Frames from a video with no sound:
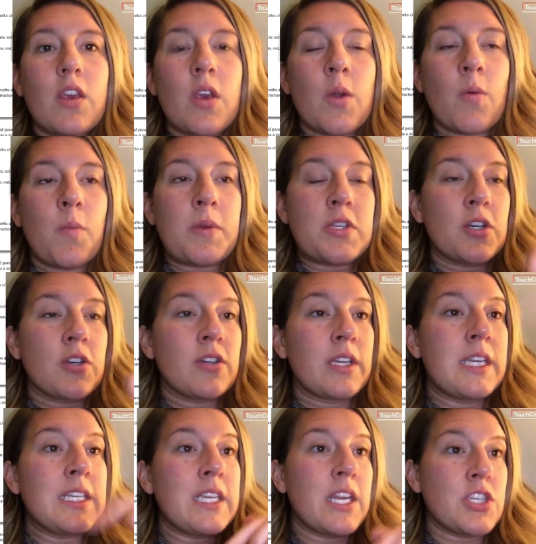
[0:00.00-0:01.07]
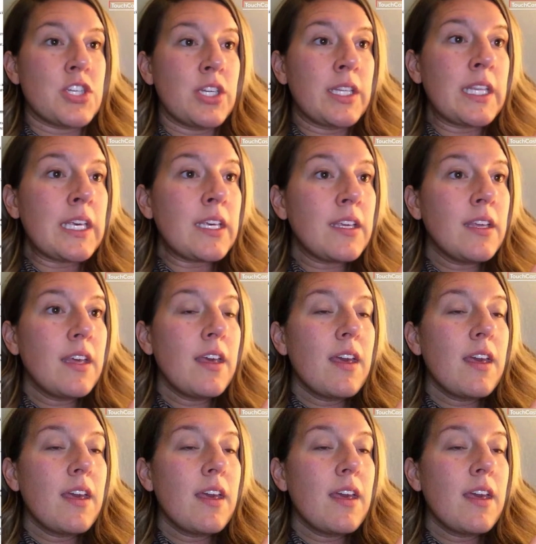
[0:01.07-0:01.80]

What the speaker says: It will be turned in digitally,